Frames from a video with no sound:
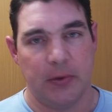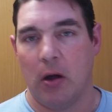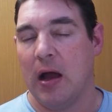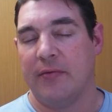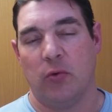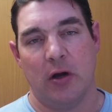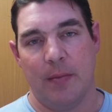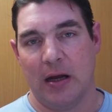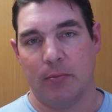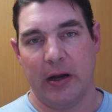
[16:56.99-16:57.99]
Don't have to worry
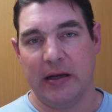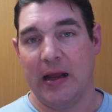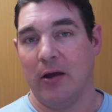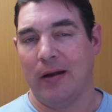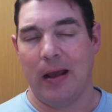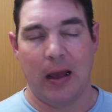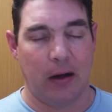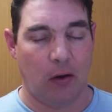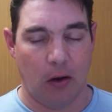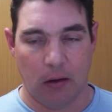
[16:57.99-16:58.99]
about it breaking down
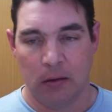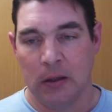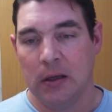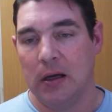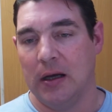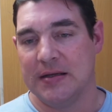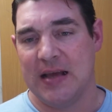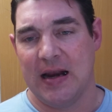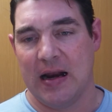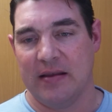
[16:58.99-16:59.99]
at all.
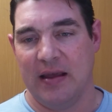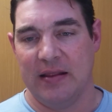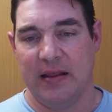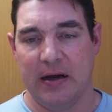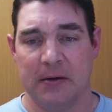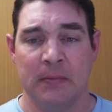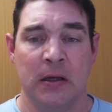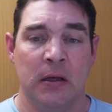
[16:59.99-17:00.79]
10 out of 10 there.